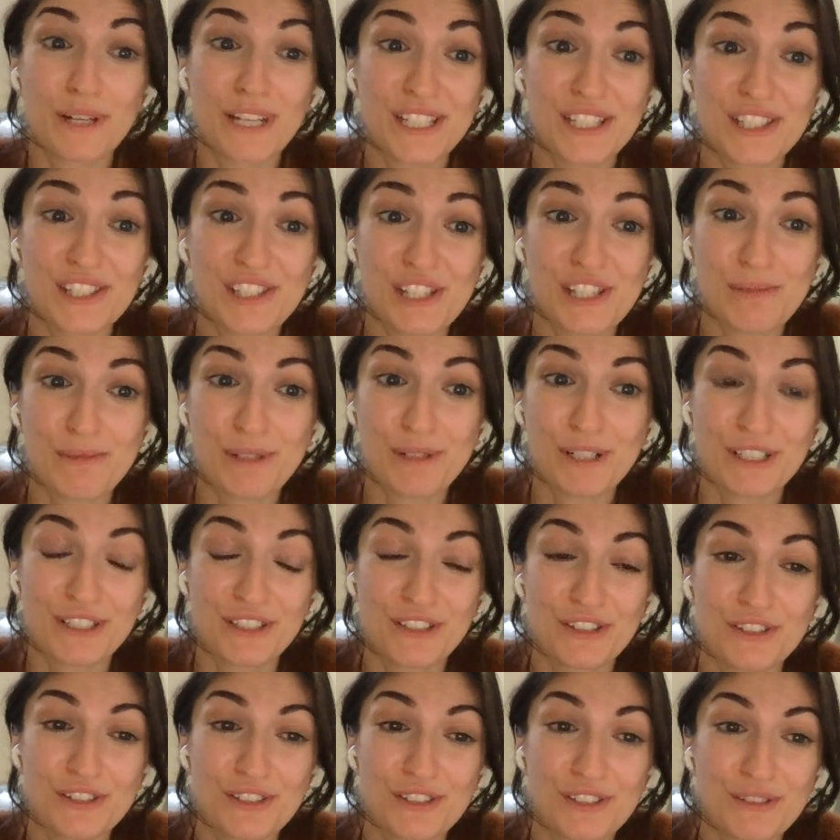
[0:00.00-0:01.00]
we had
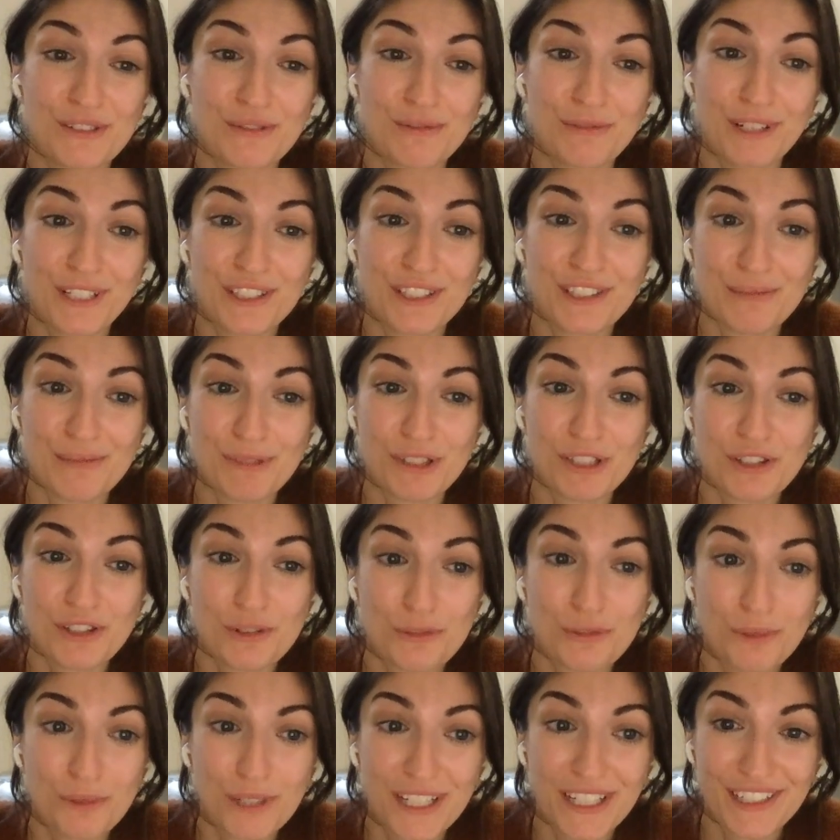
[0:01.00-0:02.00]
someone
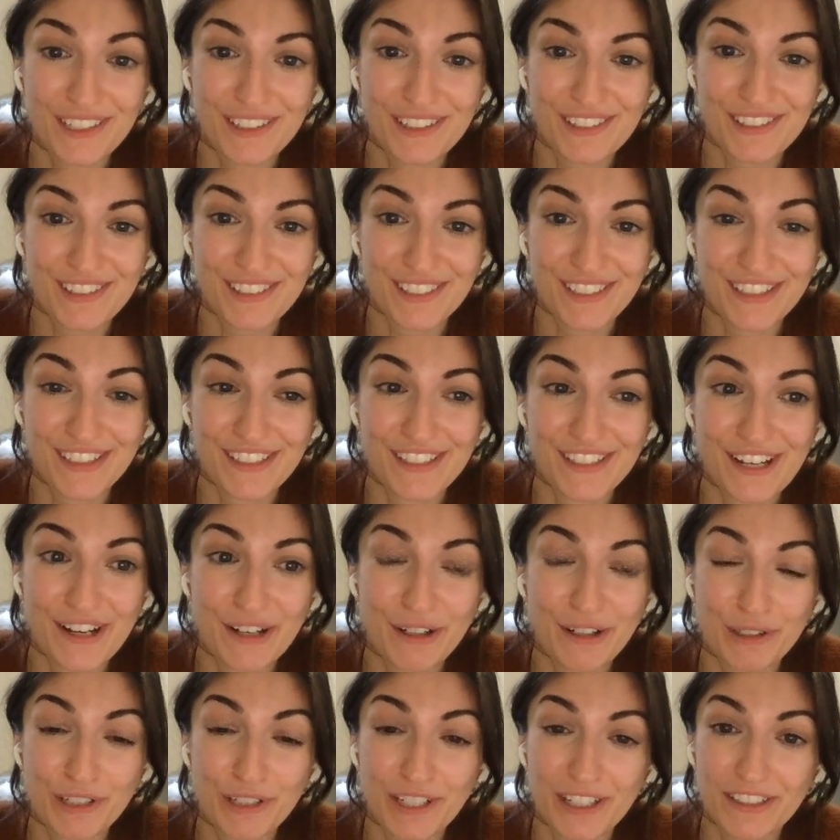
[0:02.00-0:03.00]
tweet at a
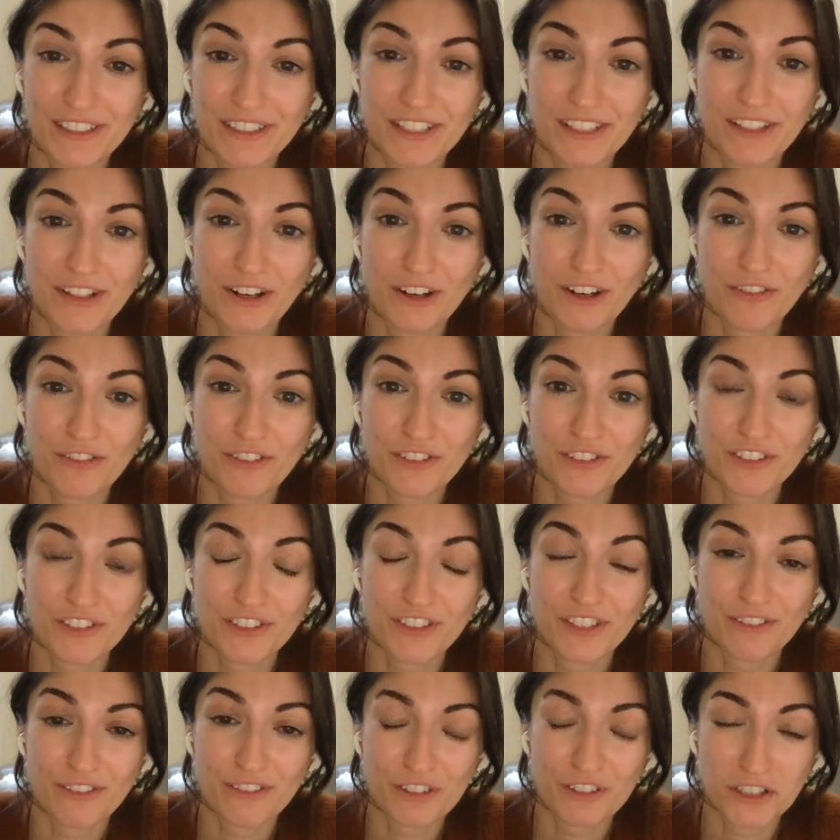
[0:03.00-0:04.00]
CEO, and he offered to
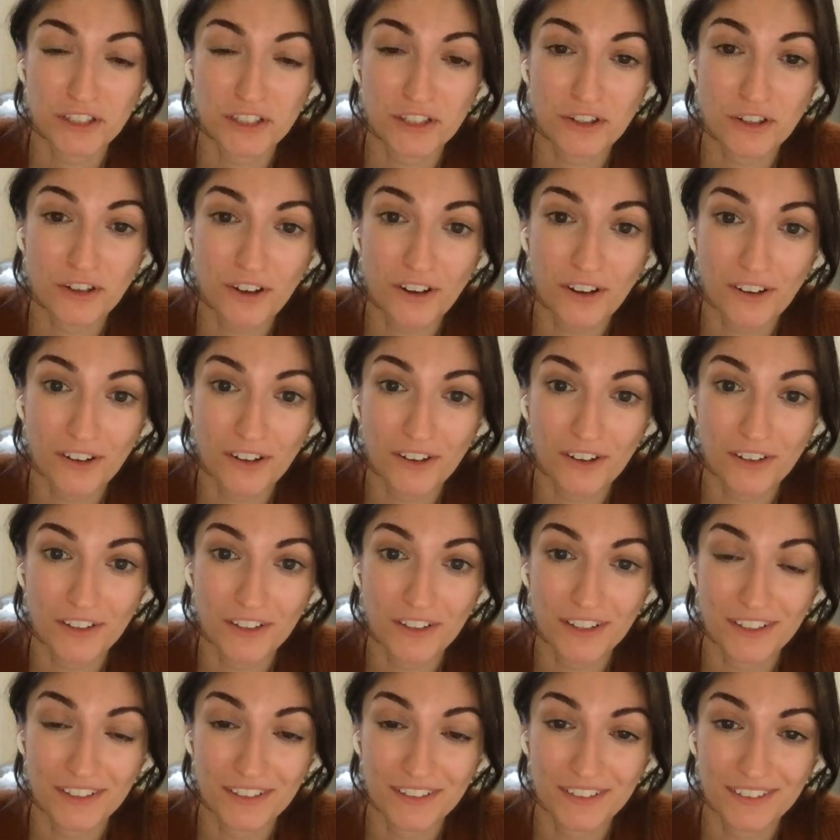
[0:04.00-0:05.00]
give her a
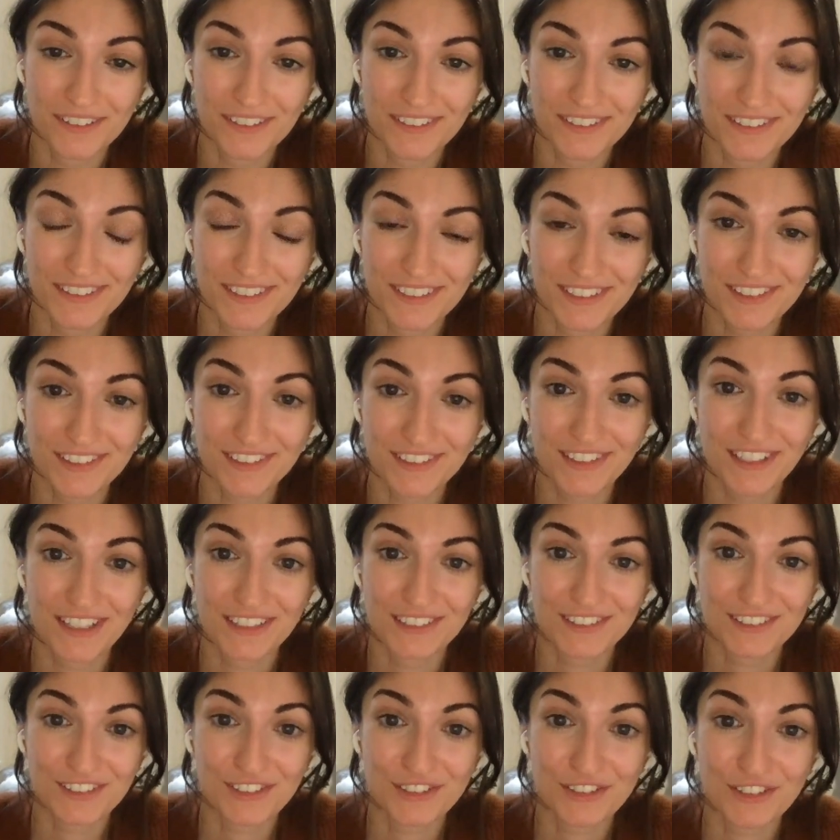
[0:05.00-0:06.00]
call and
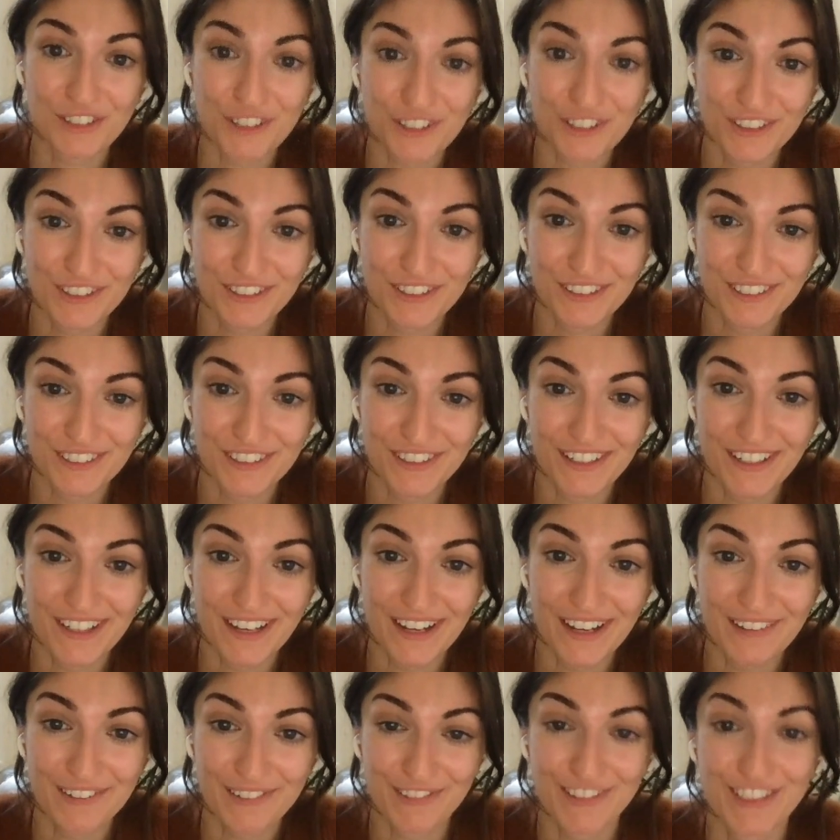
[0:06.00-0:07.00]
discuss her
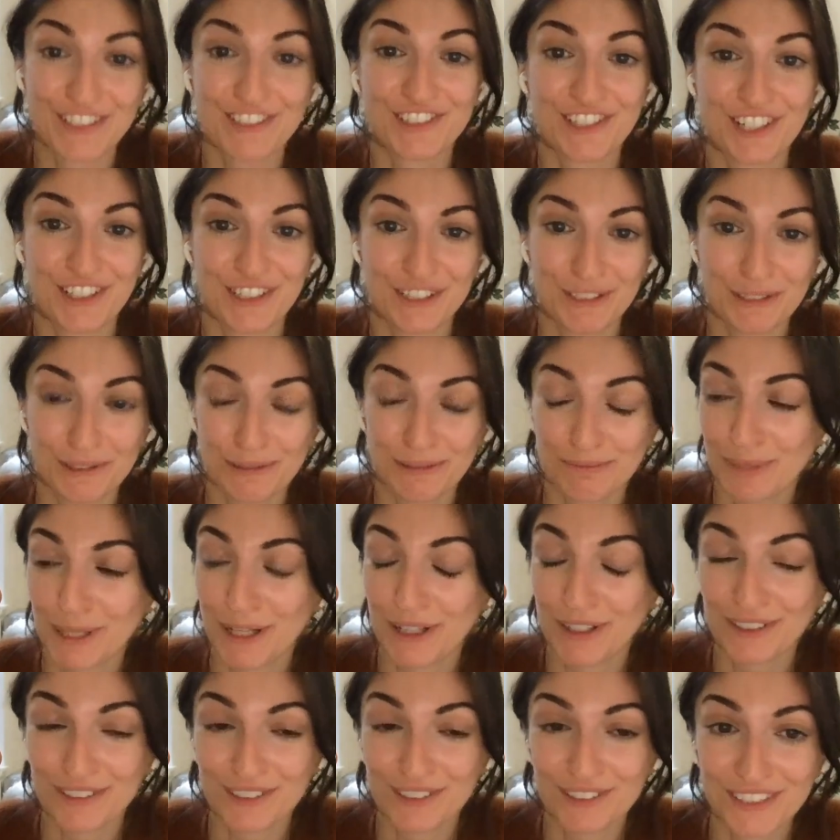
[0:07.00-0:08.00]
outreach on the
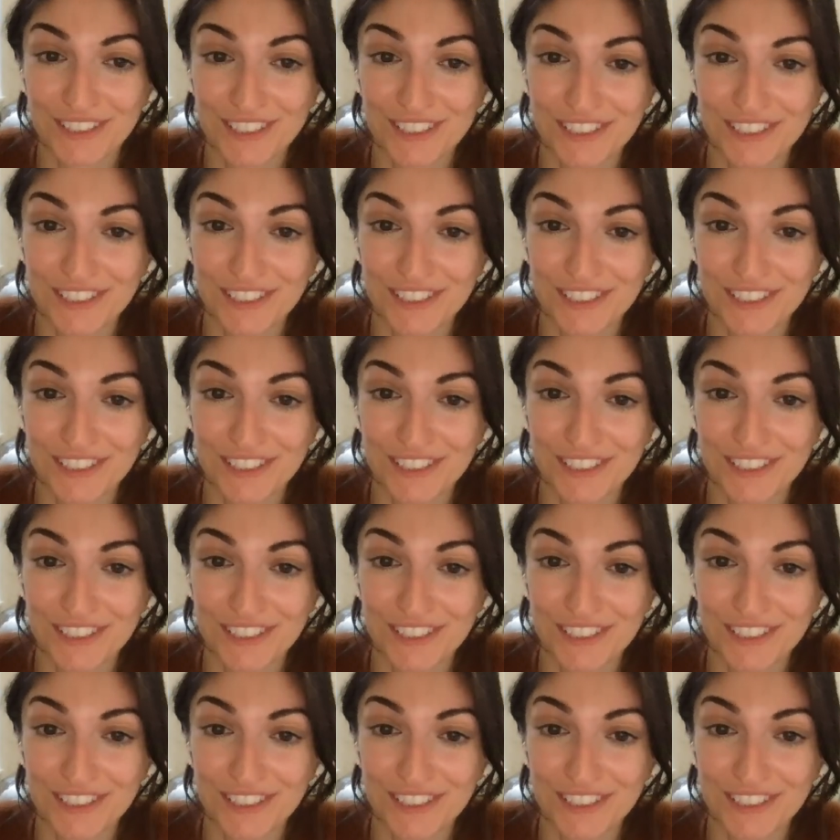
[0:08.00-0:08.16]
policy